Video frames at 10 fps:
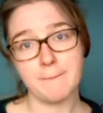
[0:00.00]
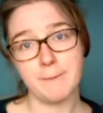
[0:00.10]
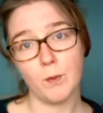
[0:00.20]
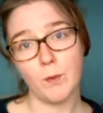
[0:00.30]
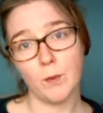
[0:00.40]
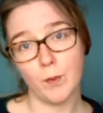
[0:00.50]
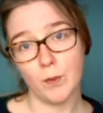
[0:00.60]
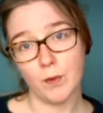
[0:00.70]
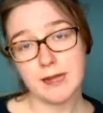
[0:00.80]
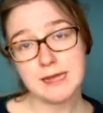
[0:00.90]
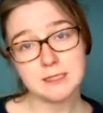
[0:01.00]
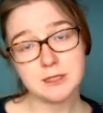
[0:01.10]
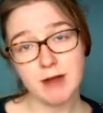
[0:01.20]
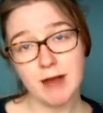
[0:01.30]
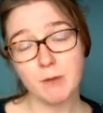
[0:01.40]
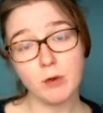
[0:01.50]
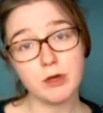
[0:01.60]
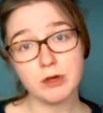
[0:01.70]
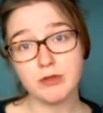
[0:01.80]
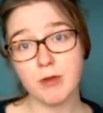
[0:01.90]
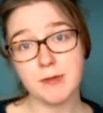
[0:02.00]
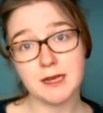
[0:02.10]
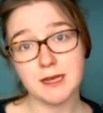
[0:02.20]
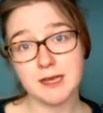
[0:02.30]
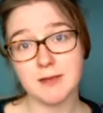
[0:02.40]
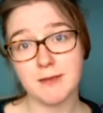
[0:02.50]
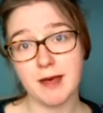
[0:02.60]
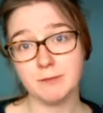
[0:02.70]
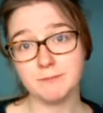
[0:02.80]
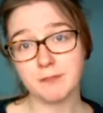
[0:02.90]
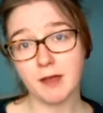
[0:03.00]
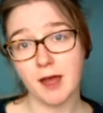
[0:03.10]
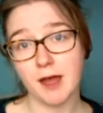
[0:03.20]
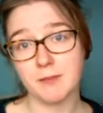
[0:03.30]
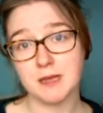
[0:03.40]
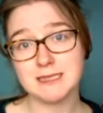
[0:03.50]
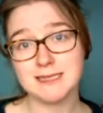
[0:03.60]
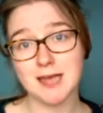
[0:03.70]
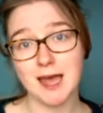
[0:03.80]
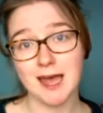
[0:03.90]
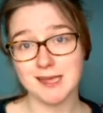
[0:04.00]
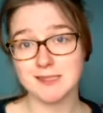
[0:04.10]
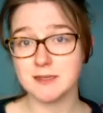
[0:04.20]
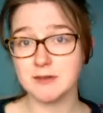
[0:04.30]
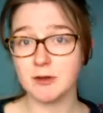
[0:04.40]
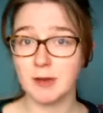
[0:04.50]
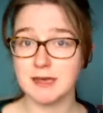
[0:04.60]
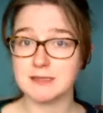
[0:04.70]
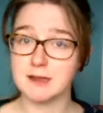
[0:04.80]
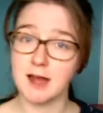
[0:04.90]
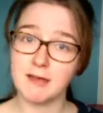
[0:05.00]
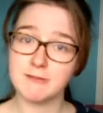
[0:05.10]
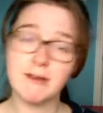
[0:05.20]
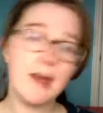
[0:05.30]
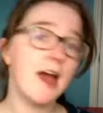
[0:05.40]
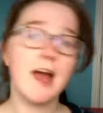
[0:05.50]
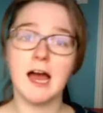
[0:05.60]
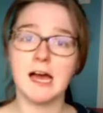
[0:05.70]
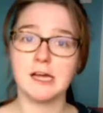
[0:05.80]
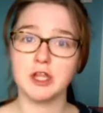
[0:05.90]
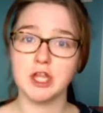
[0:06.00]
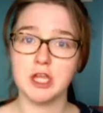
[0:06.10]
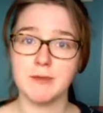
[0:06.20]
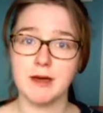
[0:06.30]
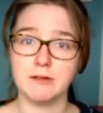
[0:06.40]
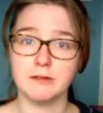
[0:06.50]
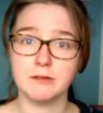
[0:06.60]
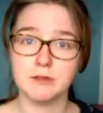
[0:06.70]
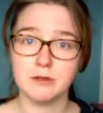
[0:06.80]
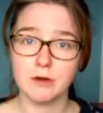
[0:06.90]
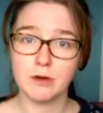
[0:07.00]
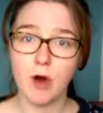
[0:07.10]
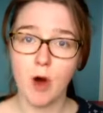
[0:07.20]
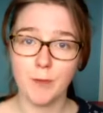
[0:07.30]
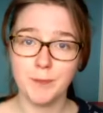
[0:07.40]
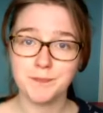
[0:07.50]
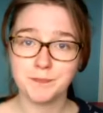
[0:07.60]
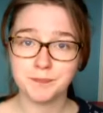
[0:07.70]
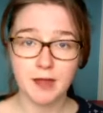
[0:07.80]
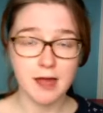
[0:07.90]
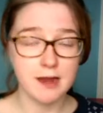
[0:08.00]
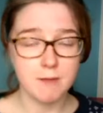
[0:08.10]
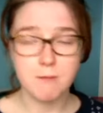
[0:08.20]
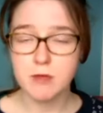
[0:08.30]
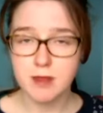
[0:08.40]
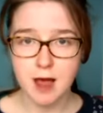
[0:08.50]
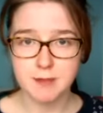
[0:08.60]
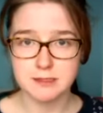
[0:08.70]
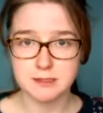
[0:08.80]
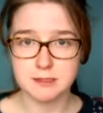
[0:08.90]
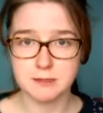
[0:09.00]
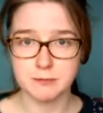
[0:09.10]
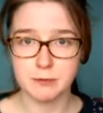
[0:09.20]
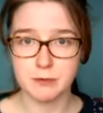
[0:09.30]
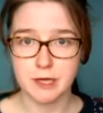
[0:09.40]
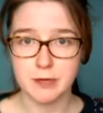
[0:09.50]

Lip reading: or Instagram, or you can drop me an email, azerowastelife@gmail.com, and I'm more than happy to support you.